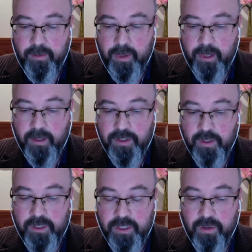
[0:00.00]
so it
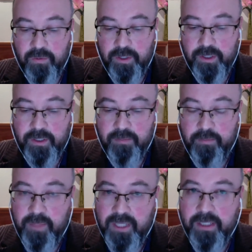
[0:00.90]
discovered the
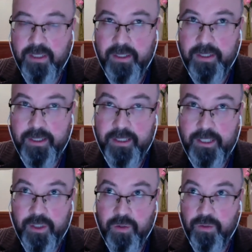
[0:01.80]
myth
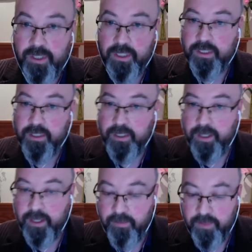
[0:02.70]
shows this
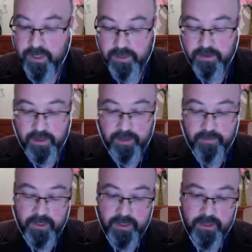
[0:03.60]
is
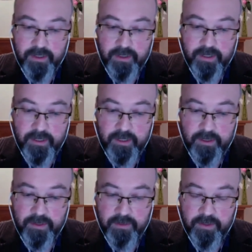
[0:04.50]

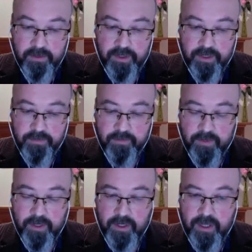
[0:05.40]
very interesting.
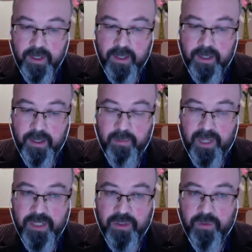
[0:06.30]

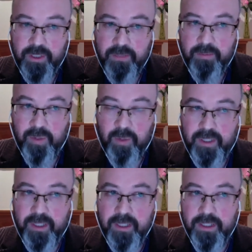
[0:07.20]
Plato in the
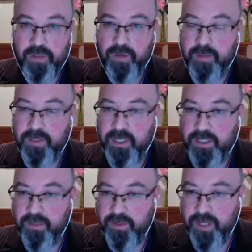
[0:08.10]
Republic describes these
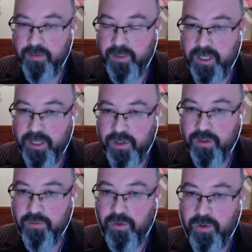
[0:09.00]
different types of natures
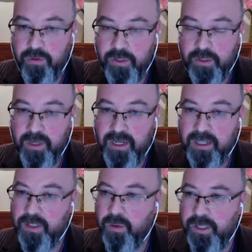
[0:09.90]
of rulers as well, and
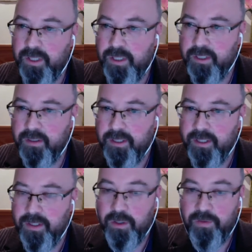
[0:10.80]
so in India.
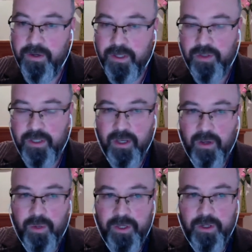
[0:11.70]
So it's very interesting
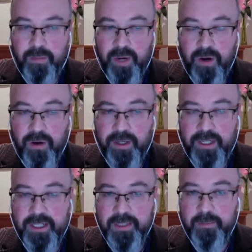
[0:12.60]
when you compare
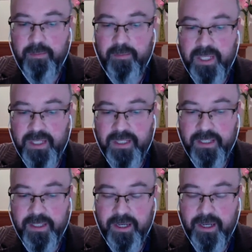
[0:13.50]
these
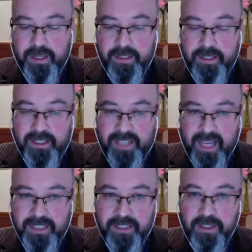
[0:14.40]
myths and these
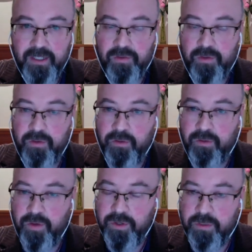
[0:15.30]
texts to
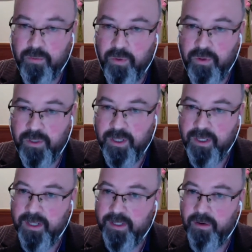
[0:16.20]
across the world,
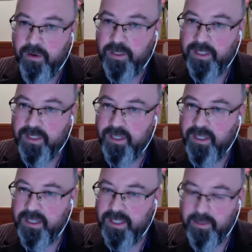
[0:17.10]
they're all saying
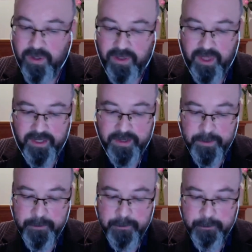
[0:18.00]
similar things.
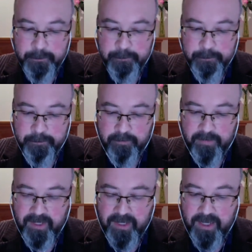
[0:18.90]

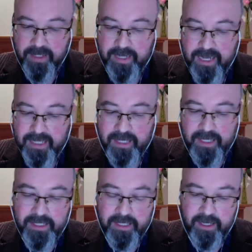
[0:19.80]
The last thing
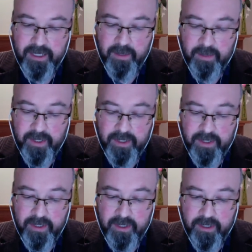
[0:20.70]
is about
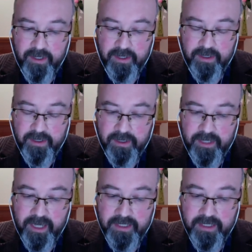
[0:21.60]
the
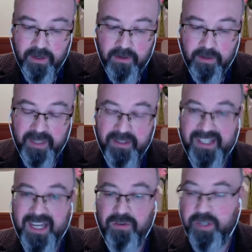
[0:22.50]
text is talking about the
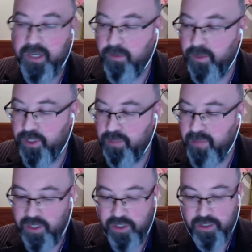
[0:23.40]
sacral king, which I
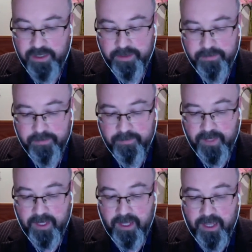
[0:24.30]
mentioned.
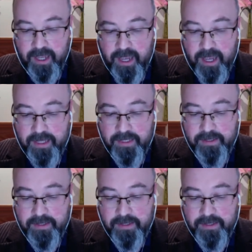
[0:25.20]
And